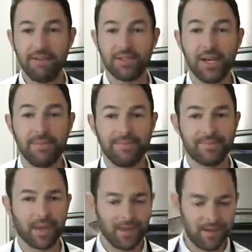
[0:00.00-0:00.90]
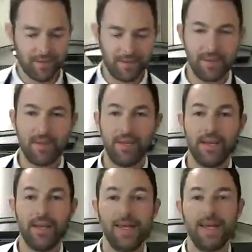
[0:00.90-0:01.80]
Feels good.
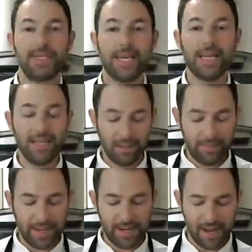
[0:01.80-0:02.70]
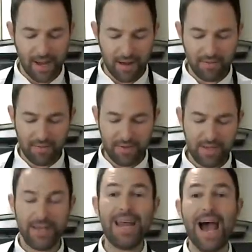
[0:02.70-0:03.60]
Take a little bit of,
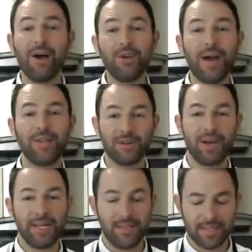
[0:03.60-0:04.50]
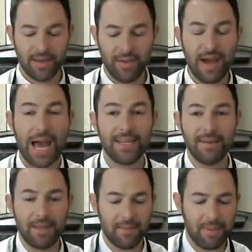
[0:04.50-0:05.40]
now you add your raisins, because if you
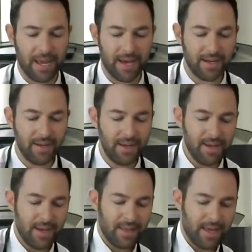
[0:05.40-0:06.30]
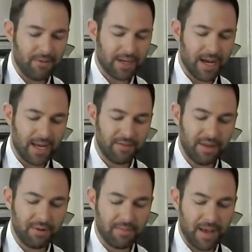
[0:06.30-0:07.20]
added them in the pan, they would
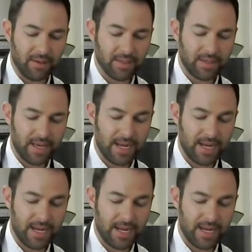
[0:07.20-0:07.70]
melt.